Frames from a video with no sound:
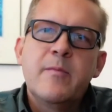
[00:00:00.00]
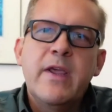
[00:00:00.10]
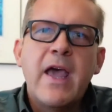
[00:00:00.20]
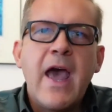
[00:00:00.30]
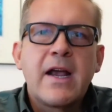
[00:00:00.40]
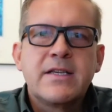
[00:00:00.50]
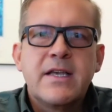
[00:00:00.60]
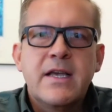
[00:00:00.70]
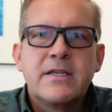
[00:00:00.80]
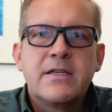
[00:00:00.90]
be
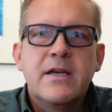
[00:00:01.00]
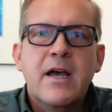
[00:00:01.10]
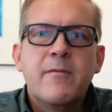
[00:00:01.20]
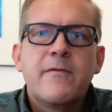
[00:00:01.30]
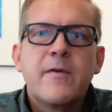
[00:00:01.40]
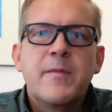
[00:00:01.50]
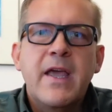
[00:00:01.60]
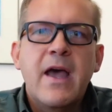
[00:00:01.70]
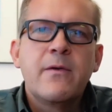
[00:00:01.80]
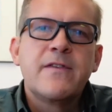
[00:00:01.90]
accessed from
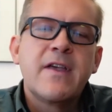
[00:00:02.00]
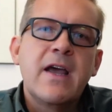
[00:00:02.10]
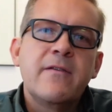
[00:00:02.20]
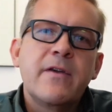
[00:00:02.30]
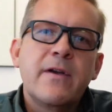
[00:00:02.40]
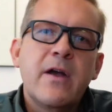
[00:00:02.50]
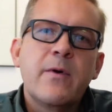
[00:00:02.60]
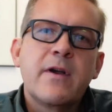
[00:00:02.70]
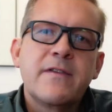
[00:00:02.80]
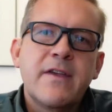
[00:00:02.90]
the outside of your
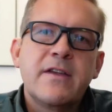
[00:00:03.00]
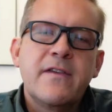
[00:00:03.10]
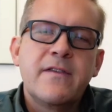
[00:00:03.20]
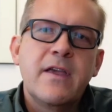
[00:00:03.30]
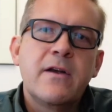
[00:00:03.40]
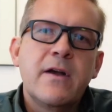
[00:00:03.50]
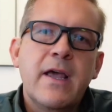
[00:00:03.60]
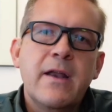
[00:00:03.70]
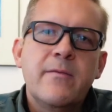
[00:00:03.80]
network, such as the internet.